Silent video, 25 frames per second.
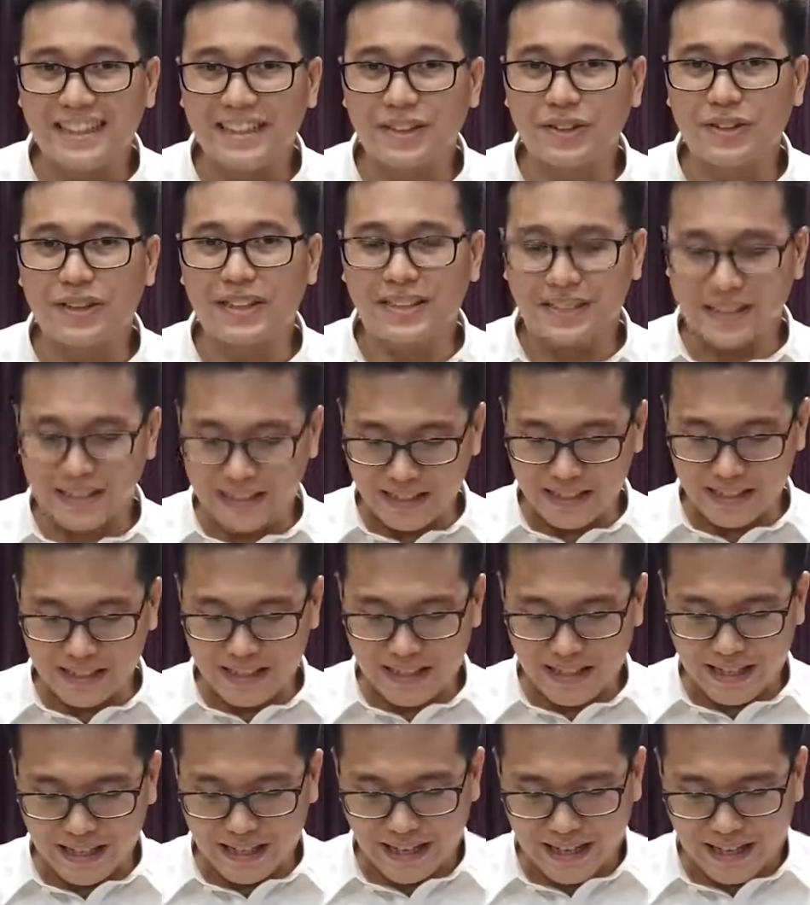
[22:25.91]
So it's
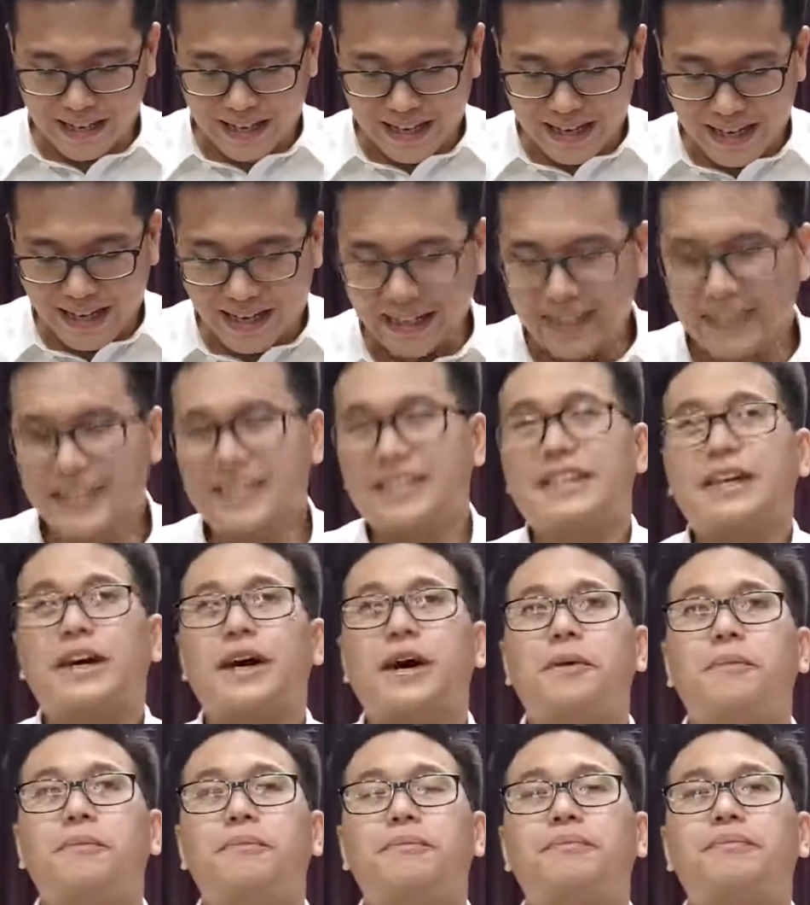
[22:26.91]
it's
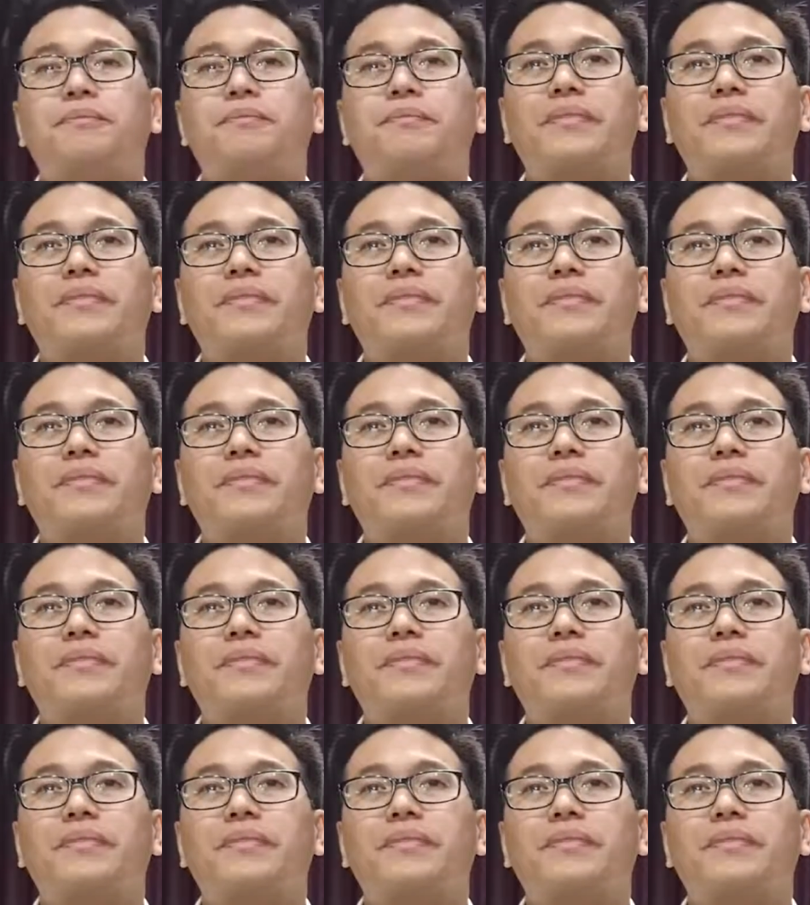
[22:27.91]
um,